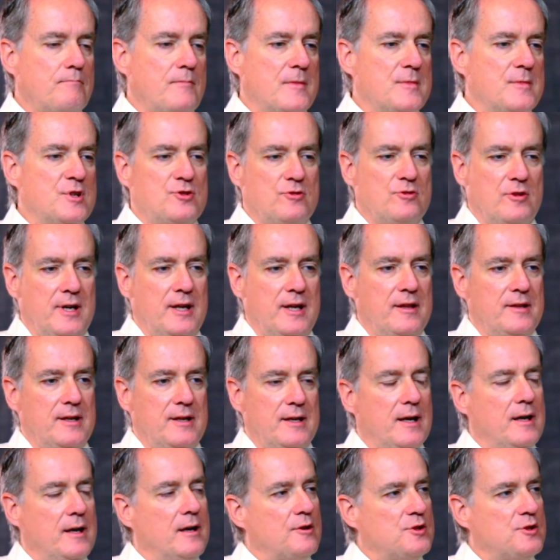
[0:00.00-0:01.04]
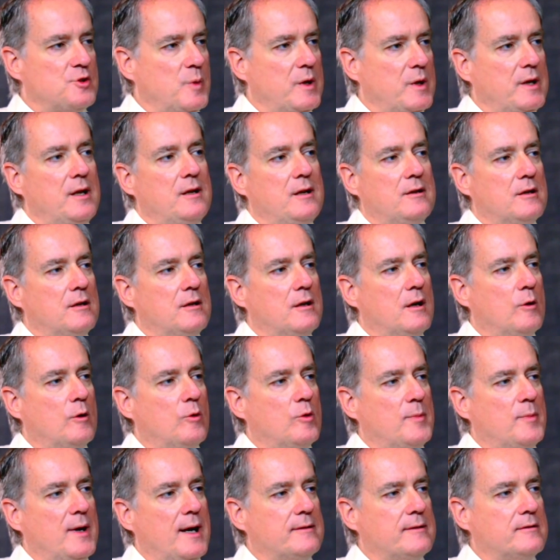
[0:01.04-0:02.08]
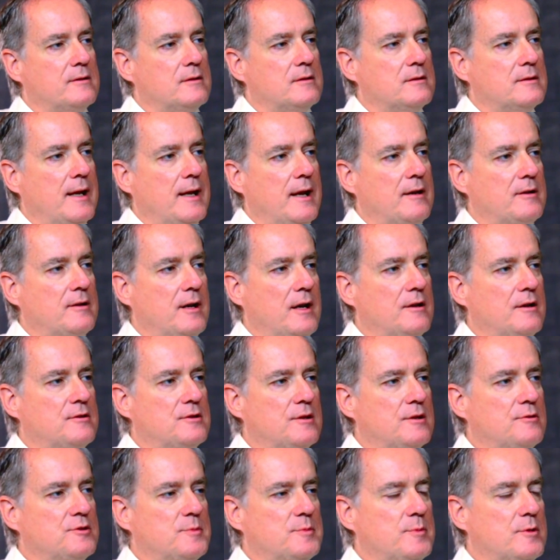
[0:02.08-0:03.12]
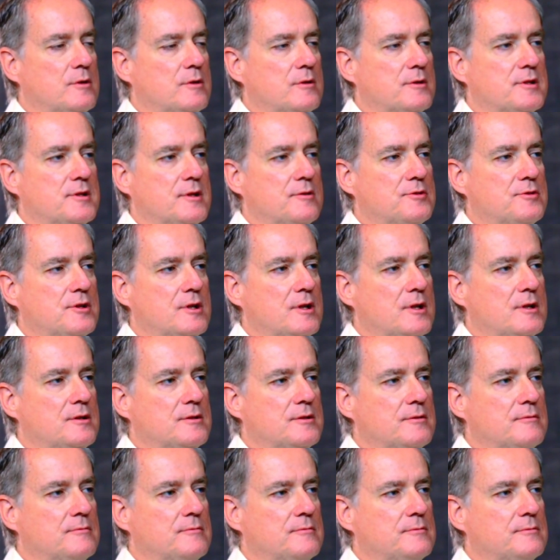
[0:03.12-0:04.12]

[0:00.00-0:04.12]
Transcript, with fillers: is there anything else we need to know about the Downtown Jonesboro Association?